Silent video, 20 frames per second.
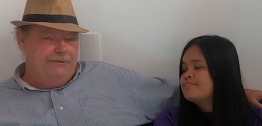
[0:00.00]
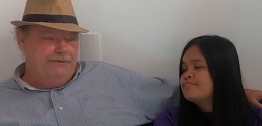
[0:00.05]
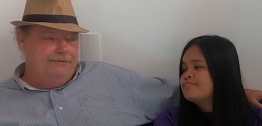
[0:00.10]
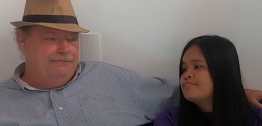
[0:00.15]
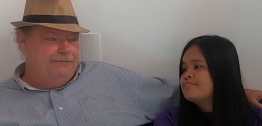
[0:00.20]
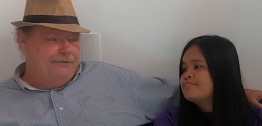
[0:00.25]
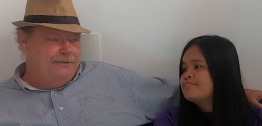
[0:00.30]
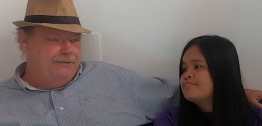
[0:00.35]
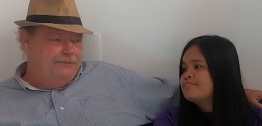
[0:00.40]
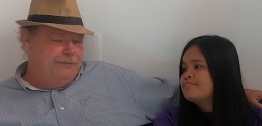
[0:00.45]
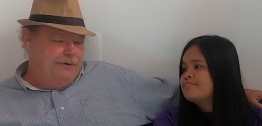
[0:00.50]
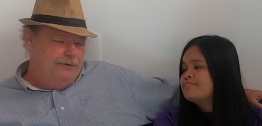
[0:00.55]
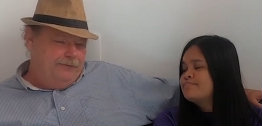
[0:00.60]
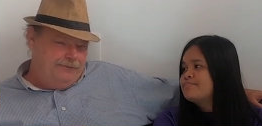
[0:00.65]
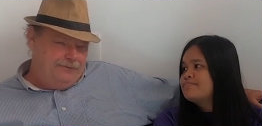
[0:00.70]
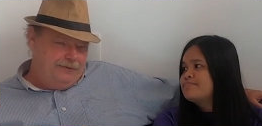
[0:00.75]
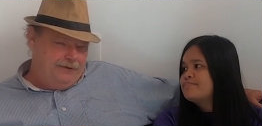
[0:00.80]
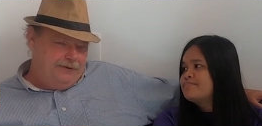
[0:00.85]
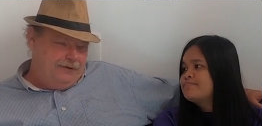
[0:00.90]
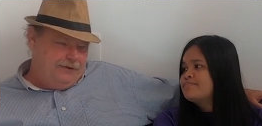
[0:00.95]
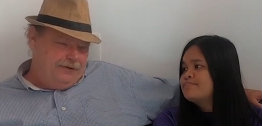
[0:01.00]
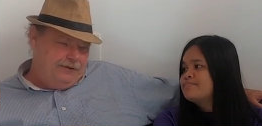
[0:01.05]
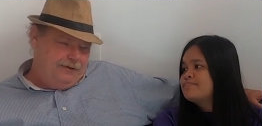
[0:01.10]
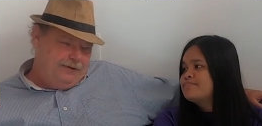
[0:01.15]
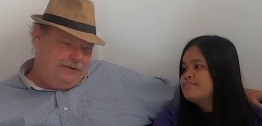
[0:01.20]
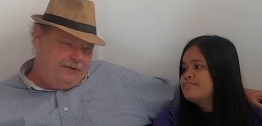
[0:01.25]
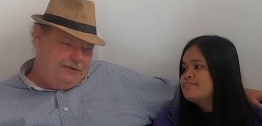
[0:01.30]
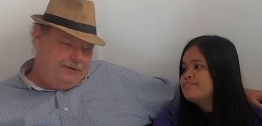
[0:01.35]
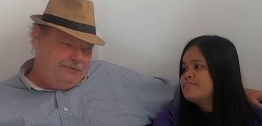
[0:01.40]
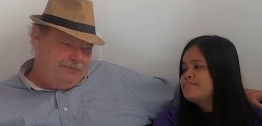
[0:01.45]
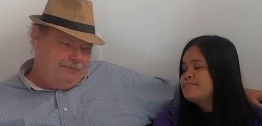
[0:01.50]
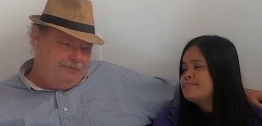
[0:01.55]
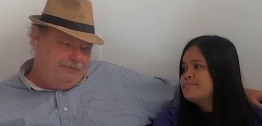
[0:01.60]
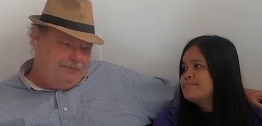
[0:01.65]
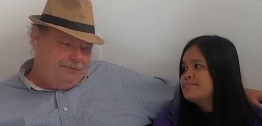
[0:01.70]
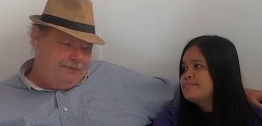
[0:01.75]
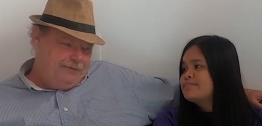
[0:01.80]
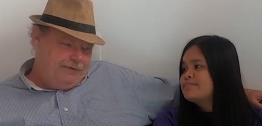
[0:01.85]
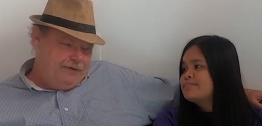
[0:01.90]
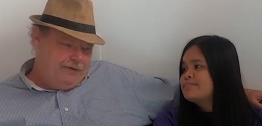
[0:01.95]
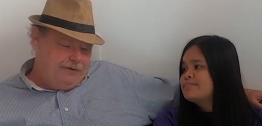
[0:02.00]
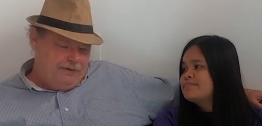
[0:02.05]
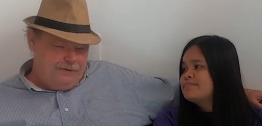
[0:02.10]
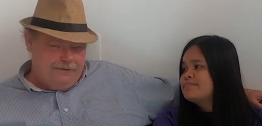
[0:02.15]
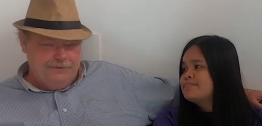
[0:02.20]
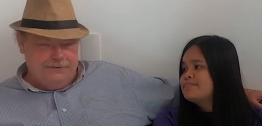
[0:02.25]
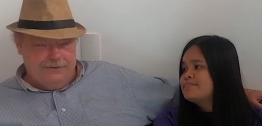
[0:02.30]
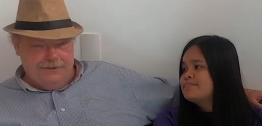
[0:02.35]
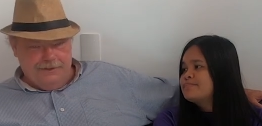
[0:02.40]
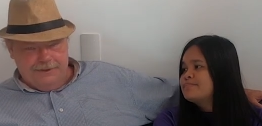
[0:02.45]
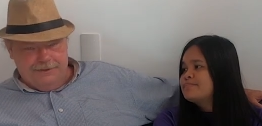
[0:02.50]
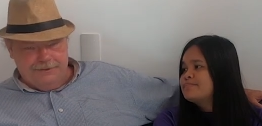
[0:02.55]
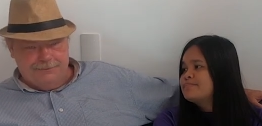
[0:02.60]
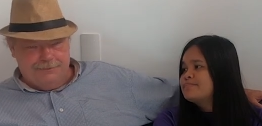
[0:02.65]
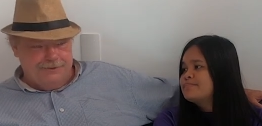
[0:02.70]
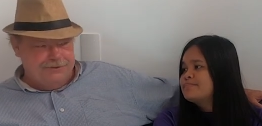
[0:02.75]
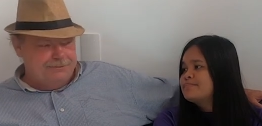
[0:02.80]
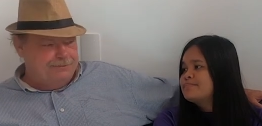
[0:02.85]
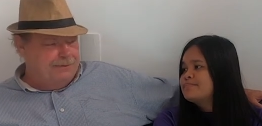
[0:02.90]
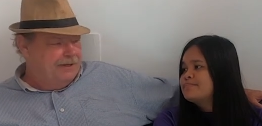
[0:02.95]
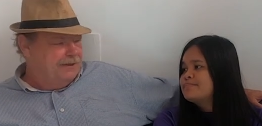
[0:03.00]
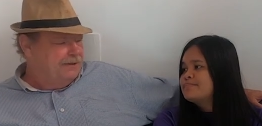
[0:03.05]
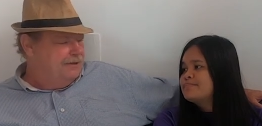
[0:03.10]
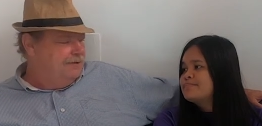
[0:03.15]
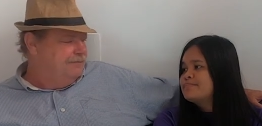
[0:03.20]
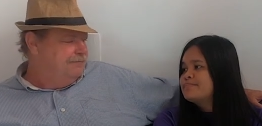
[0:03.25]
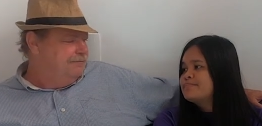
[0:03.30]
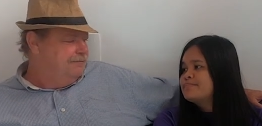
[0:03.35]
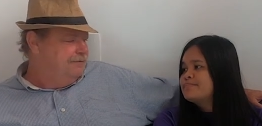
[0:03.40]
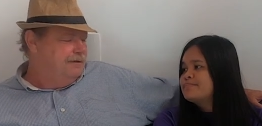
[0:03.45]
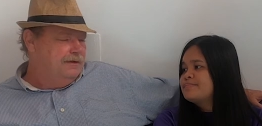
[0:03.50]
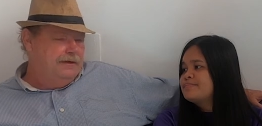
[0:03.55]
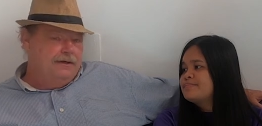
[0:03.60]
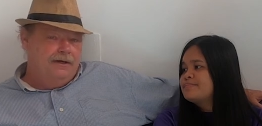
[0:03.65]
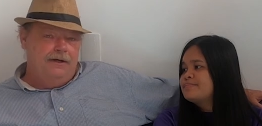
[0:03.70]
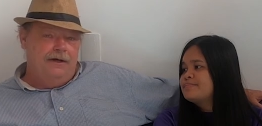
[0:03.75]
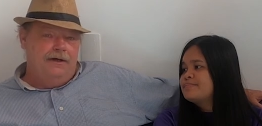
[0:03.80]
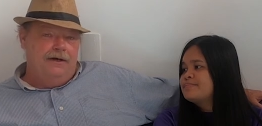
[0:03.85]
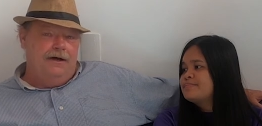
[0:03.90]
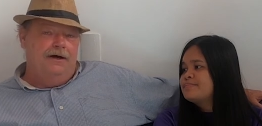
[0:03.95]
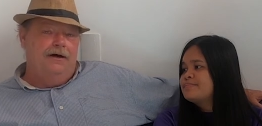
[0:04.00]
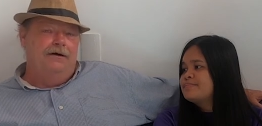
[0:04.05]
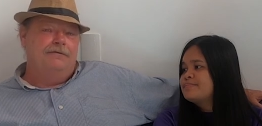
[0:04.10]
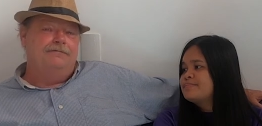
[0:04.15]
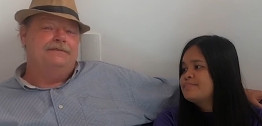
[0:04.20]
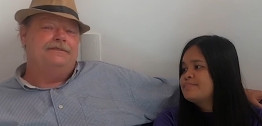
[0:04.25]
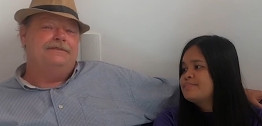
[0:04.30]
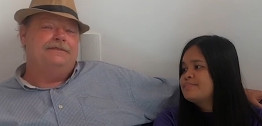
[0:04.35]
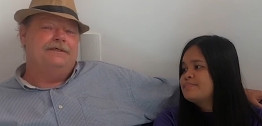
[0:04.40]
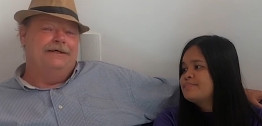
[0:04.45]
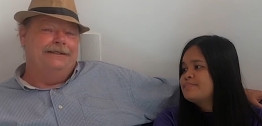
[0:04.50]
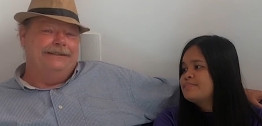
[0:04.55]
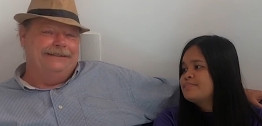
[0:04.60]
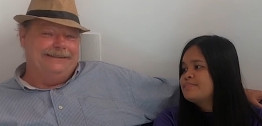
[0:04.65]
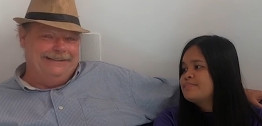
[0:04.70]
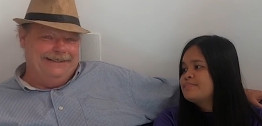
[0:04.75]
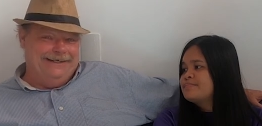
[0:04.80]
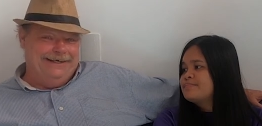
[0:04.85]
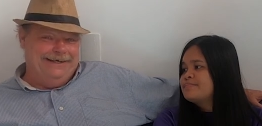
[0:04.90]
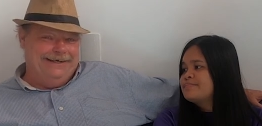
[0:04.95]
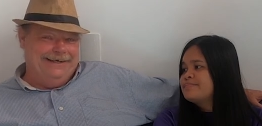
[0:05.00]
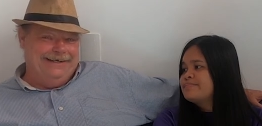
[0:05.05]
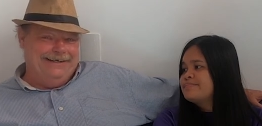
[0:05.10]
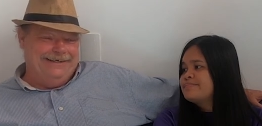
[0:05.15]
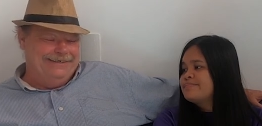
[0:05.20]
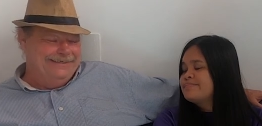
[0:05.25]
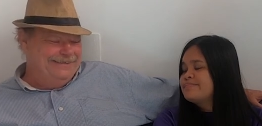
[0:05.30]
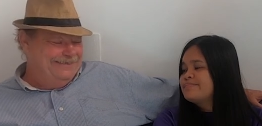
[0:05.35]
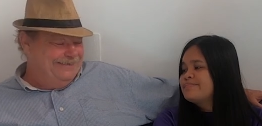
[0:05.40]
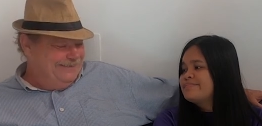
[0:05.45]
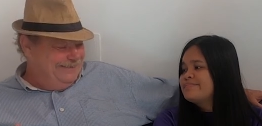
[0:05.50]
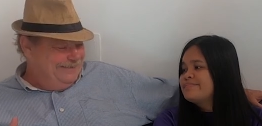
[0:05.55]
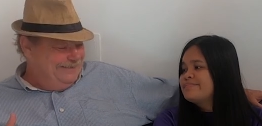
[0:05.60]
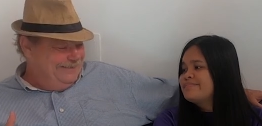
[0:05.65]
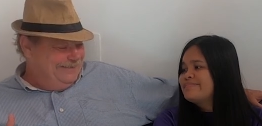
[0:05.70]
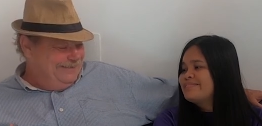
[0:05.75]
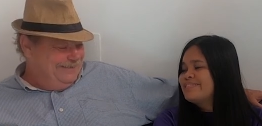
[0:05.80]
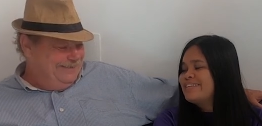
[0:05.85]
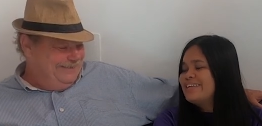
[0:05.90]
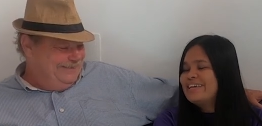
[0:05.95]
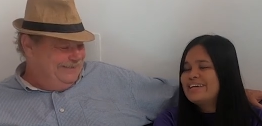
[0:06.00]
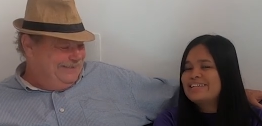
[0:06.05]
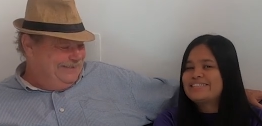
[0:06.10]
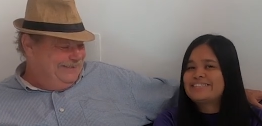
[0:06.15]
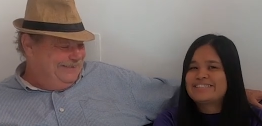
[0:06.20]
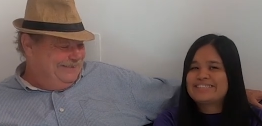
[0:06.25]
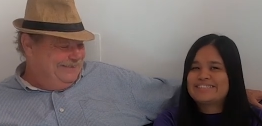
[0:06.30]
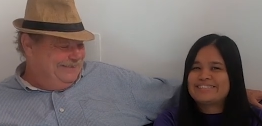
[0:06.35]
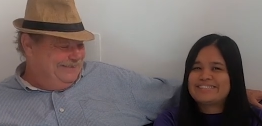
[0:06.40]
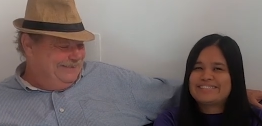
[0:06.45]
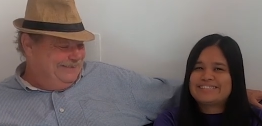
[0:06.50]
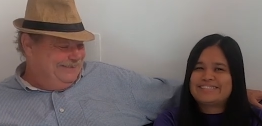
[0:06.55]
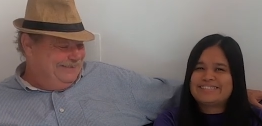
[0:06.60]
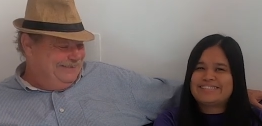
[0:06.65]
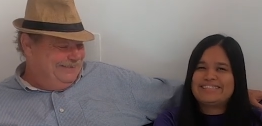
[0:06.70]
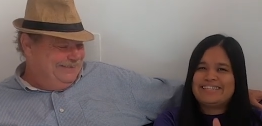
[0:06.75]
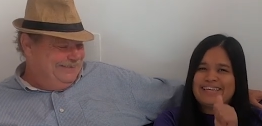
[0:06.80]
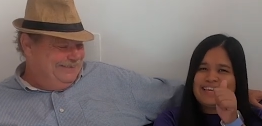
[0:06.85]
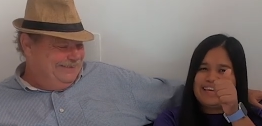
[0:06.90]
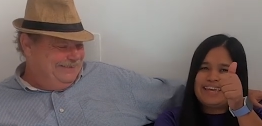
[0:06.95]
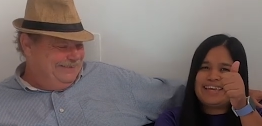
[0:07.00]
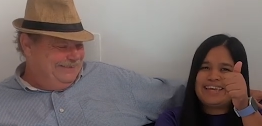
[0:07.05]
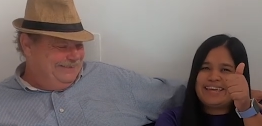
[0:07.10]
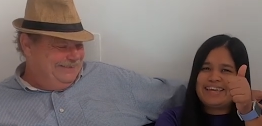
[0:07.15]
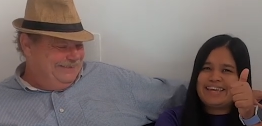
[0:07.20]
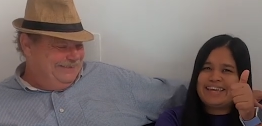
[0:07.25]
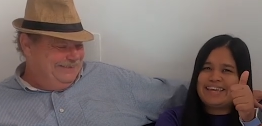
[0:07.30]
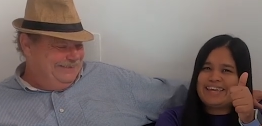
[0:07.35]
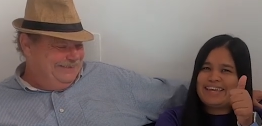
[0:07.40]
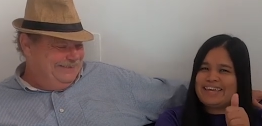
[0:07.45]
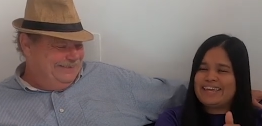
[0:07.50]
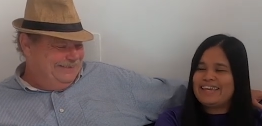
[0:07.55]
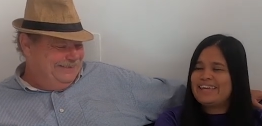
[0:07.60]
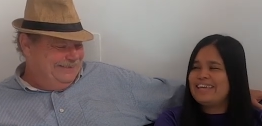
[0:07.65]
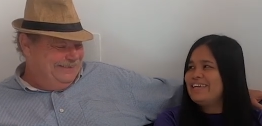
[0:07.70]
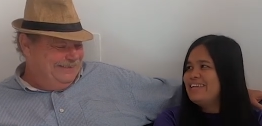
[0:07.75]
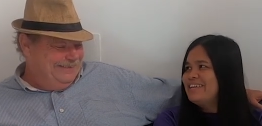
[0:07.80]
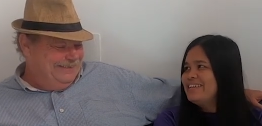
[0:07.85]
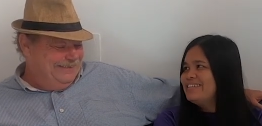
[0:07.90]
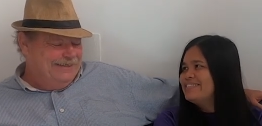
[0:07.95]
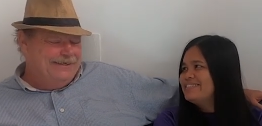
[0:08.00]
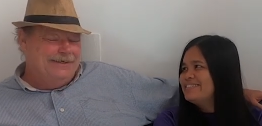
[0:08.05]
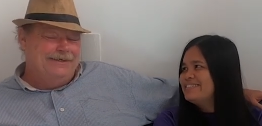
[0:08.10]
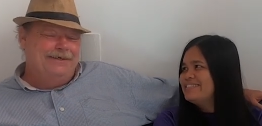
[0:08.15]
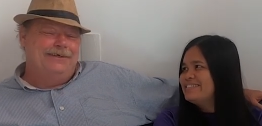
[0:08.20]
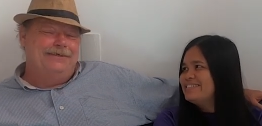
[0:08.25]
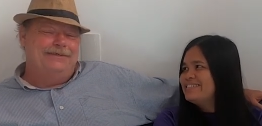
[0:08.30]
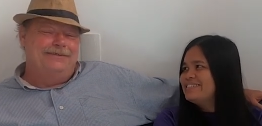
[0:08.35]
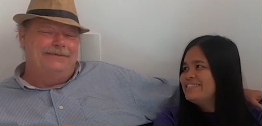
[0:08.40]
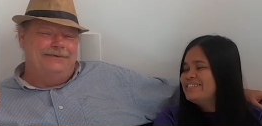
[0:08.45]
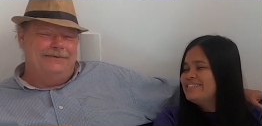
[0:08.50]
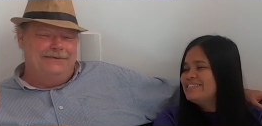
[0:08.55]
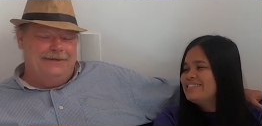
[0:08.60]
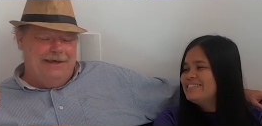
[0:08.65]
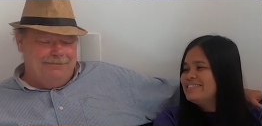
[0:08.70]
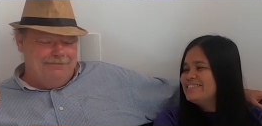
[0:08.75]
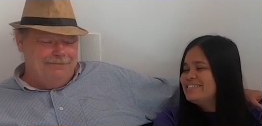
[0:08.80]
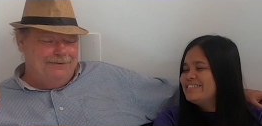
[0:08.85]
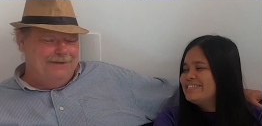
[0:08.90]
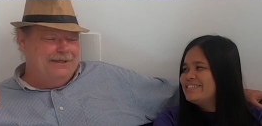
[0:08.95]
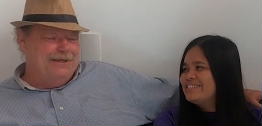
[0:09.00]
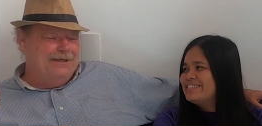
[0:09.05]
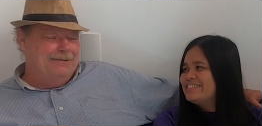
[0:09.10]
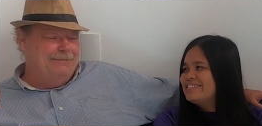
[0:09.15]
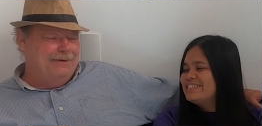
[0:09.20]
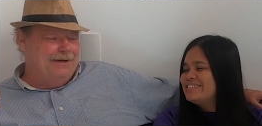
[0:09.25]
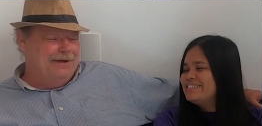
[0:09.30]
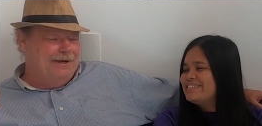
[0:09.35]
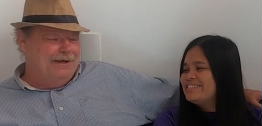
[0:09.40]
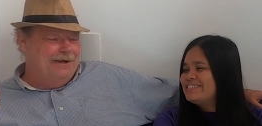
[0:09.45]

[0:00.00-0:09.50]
Speaker 1: review, both a, uh, a uh, hers and his perspective of sunshine.
Speaker 2: Yes. Yay.
Speaker 1: So definitely keep an eye